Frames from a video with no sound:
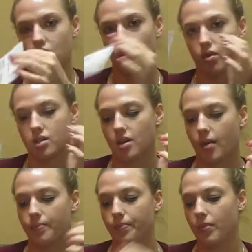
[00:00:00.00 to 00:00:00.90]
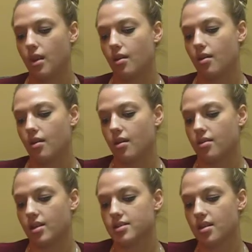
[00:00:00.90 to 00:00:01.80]
to go on top.
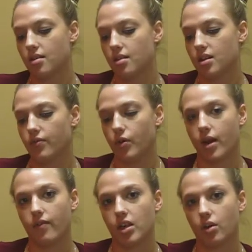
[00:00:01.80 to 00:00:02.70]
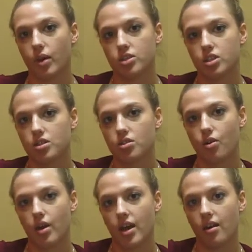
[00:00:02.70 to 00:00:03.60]
And that's it. And if you have any questions, go
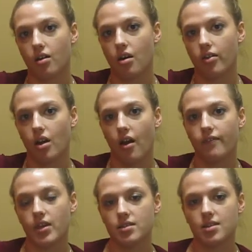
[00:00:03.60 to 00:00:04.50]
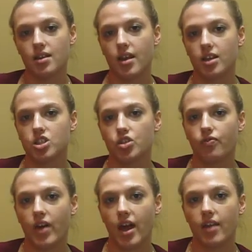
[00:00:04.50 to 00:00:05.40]
ahead and call the office at
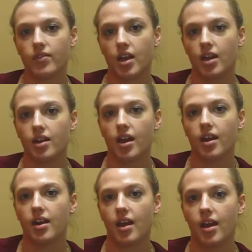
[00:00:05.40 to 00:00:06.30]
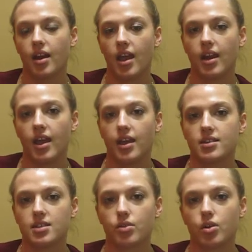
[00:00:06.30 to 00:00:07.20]

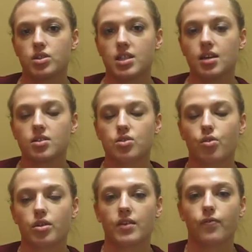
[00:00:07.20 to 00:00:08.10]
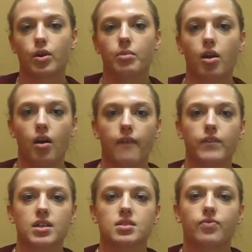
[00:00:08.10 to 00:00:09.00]
925-999-8806 or the Fremont
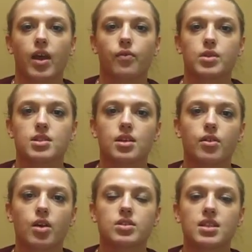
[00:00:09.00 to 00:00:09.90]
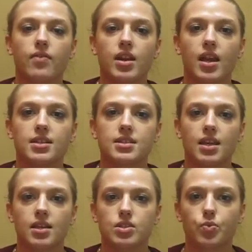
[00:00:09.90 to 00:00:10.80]
office,
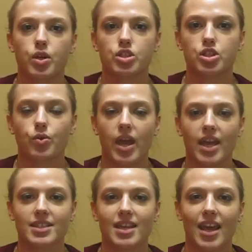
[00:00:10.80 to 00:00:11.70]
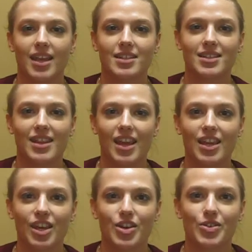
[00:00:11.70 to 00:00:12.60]
510-796-1288.
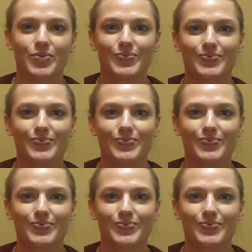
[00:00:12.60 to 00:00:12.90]
Thank you.